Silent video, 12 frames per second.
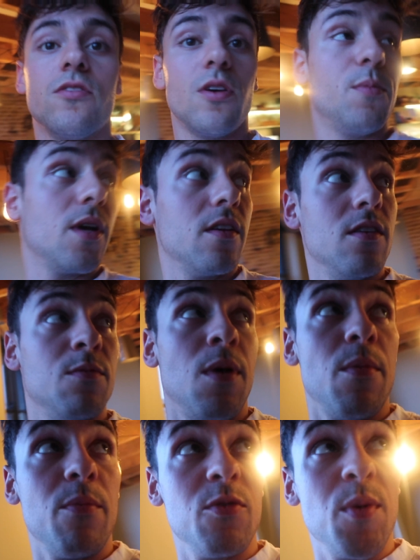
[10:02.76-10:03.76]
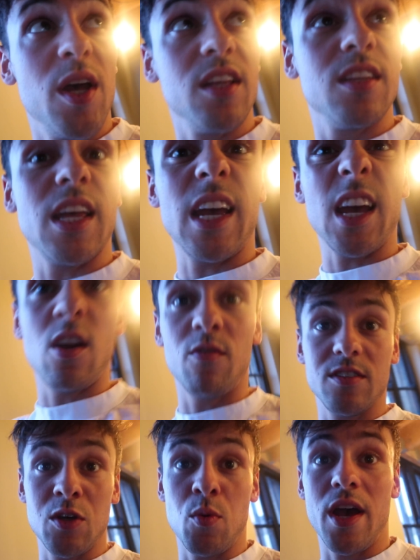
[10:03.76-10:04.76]
So because it's my mum's birthday and
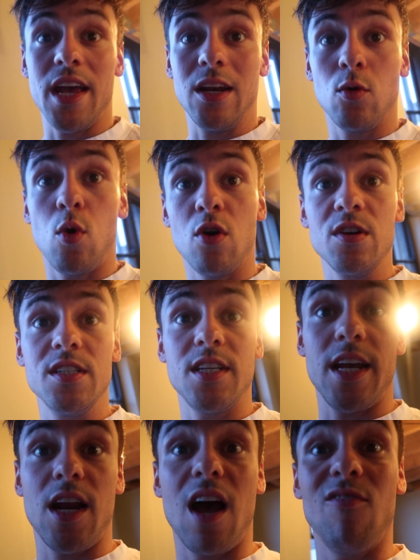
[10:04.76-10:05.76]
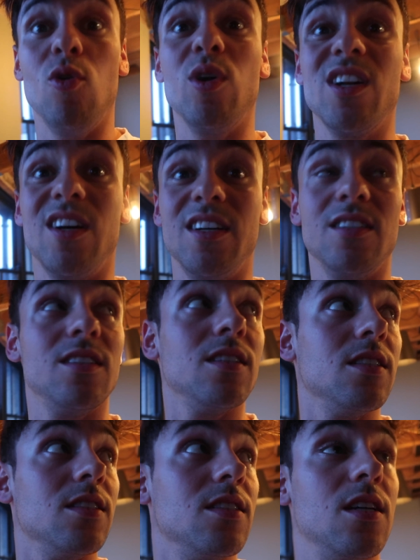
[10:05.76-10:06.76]
obviously we're in quarantine, I've organised
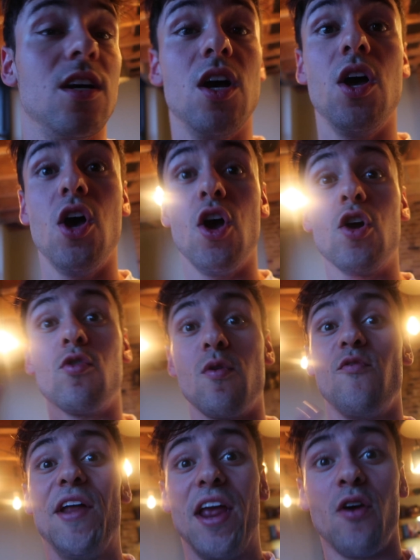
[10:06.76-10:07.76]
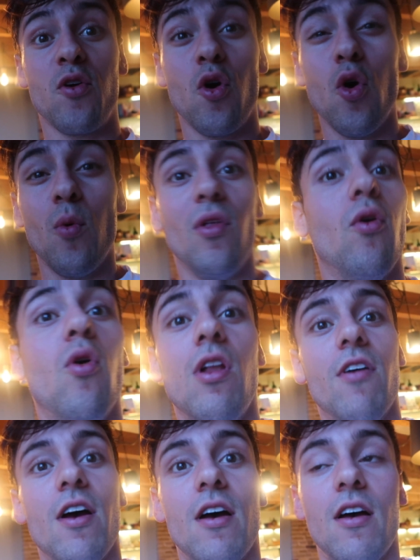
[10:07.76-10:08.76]
like a group video call with all
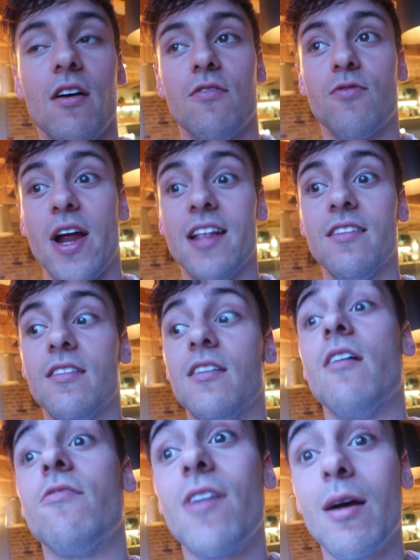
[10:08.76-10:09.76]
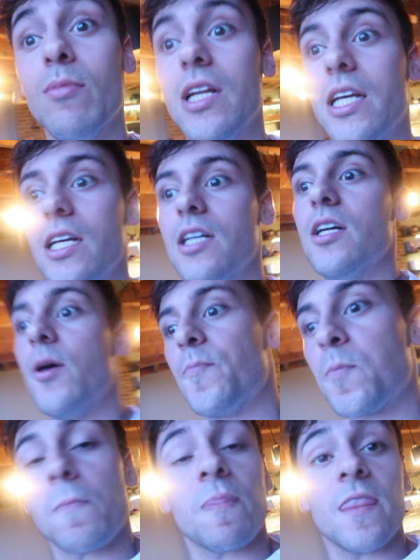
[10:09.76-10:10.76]
of her friends and our family.
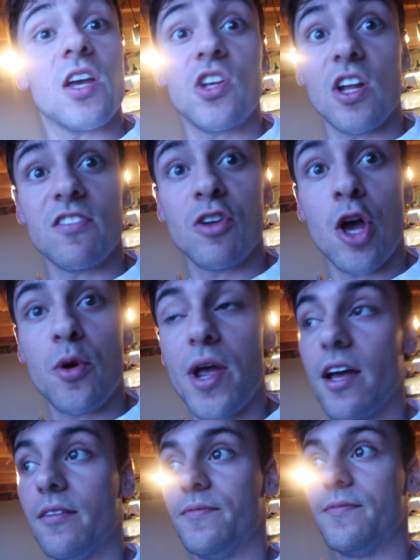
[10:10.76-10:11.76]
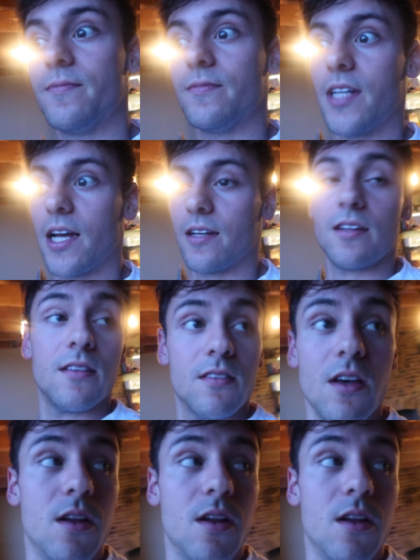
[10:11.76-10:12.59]
She doesn't know yet, and it's